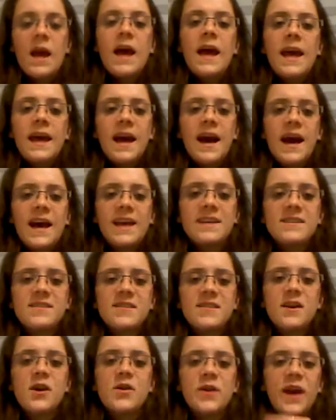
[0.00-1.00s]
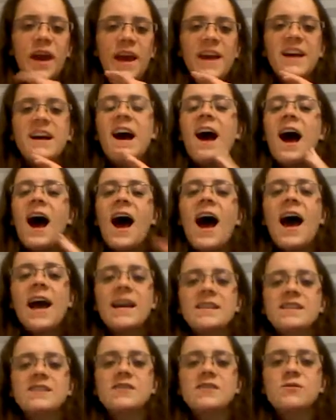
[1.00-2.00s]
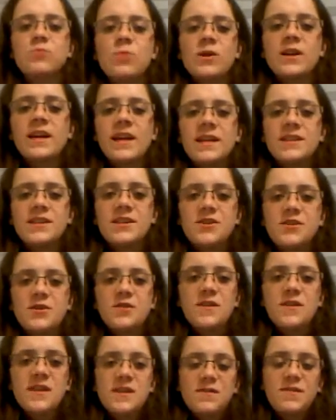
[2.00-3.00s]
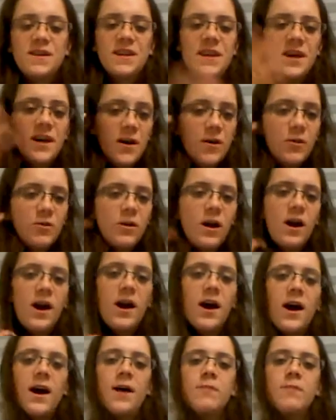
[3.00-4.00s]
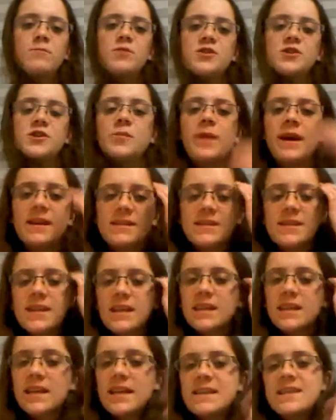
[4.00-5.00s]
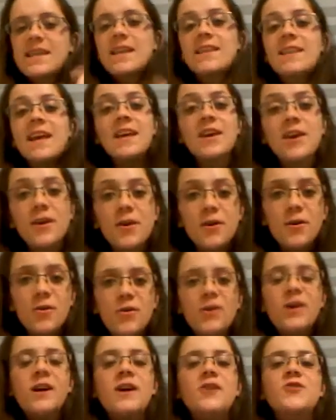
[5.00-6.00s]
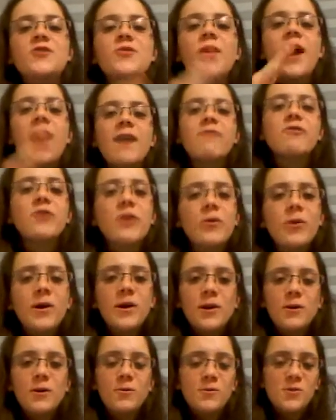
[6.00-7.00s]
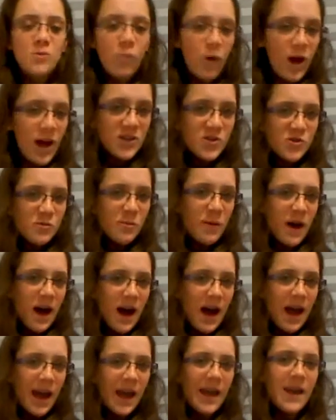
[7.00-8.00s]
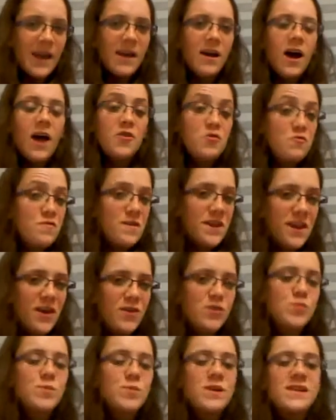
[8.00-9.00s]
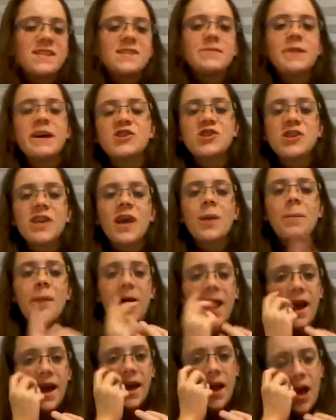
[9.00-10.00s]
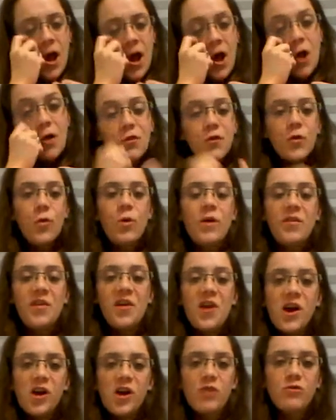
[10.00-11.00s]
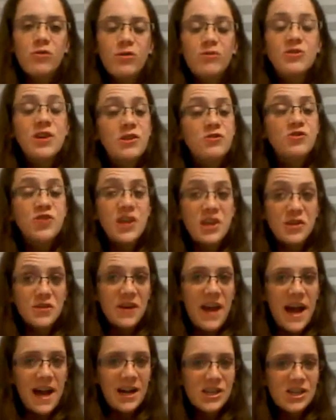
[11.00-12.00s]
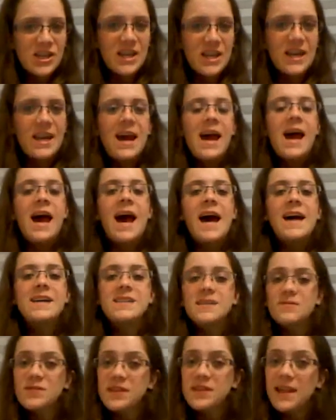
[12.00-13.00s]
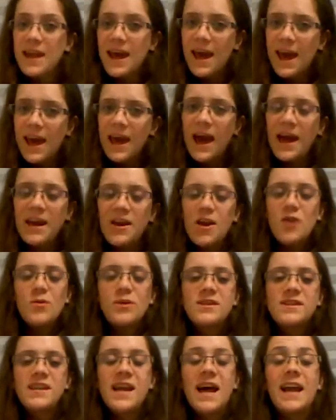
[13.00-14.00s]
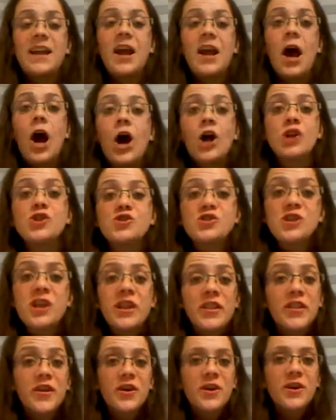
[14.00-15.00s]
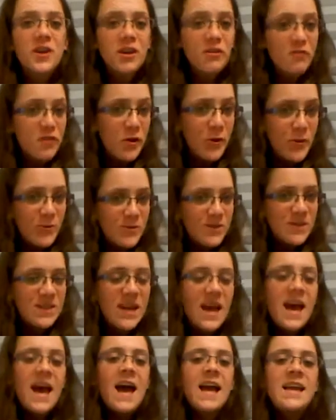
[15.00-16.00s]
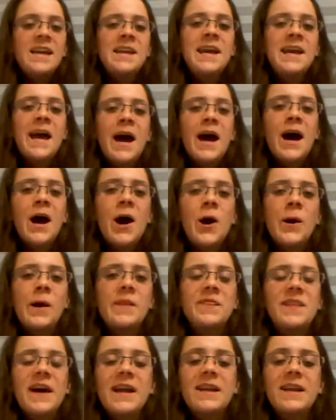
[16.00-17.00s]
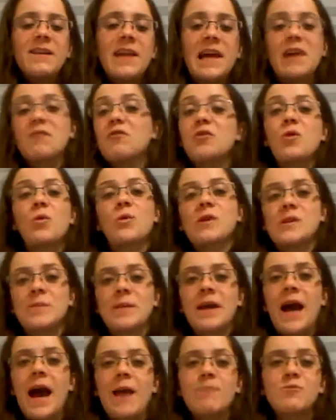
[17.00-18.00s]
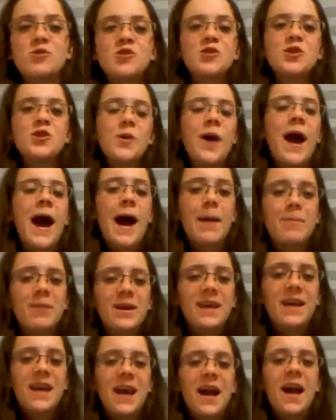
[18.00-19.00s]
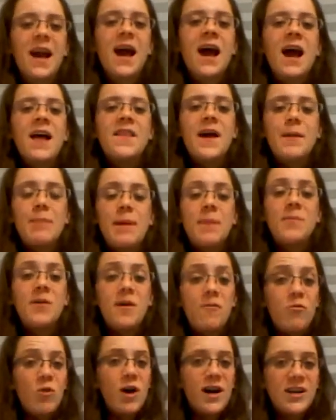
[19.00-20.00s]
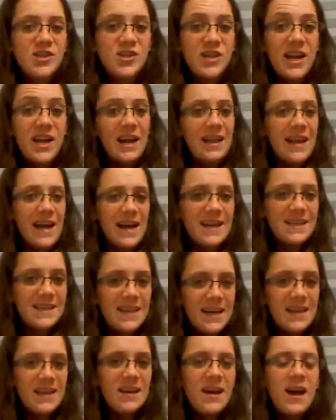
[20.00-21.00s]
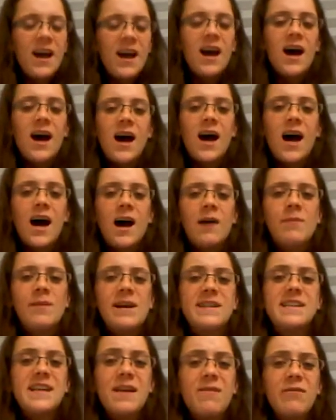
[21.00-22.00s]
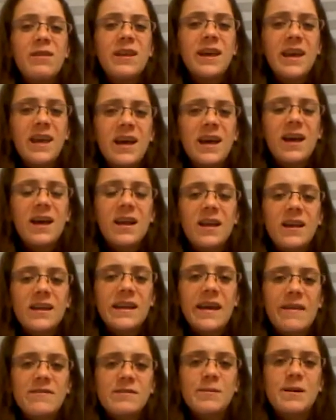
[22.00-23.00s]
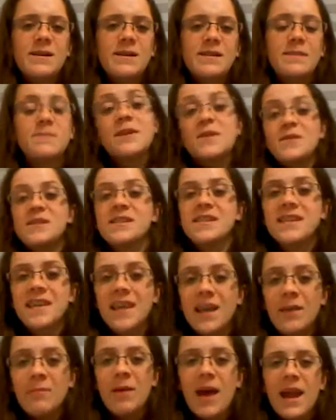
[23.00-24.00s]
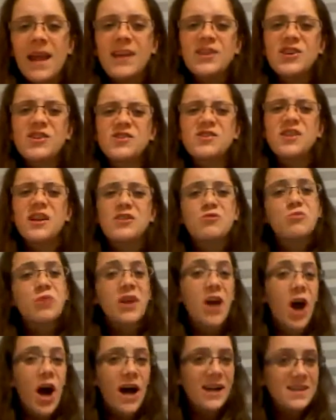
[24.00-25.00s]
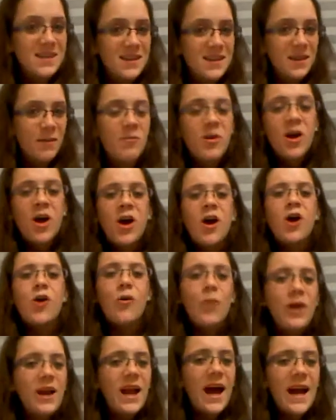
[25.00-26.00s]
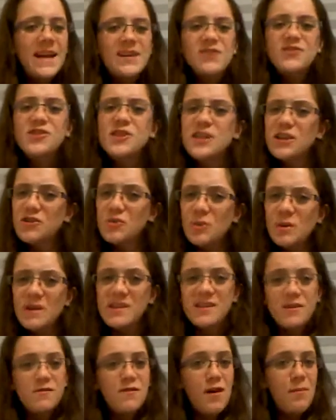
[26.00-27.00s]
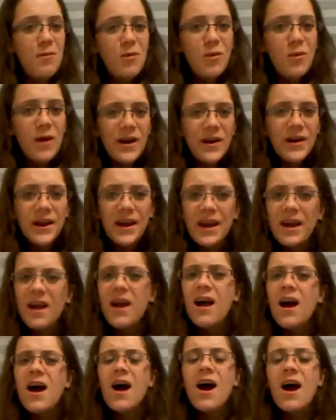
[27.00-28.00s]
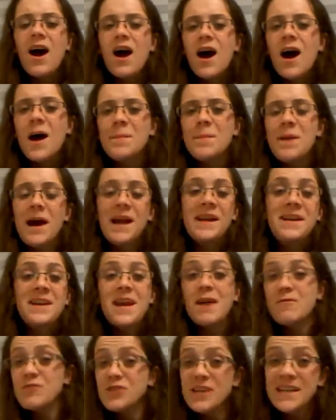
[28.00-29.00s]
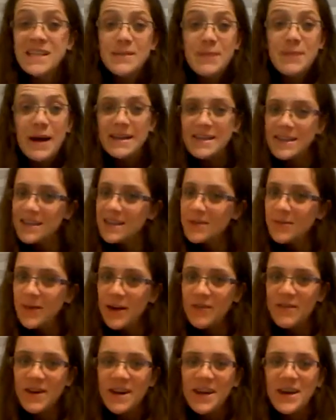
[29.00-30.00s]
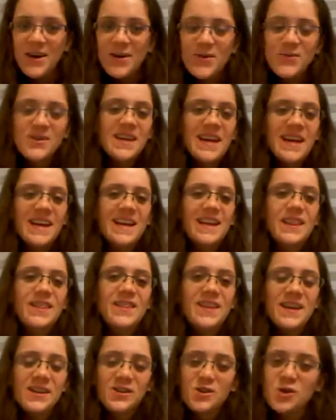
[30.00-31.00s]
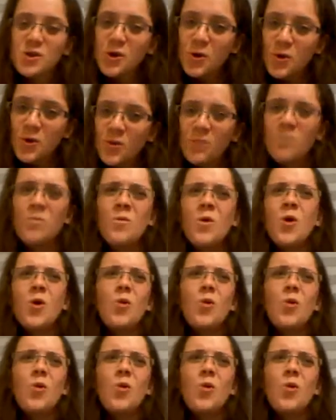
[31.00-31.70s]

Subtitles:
Hey guys, okay, I just wanted to do this video to basically say thank you to everyone who has watched my other videos, but especially my Thor the Dark World trailer reaction. As of today, I noticed that I had 130 views. Now, that like floors me. I'm so happy that people have watched it and liked it. It definitely gives me some self-esteem, and it's really awesome. When I just started doing this in February, I never expected my videos, like, this soon,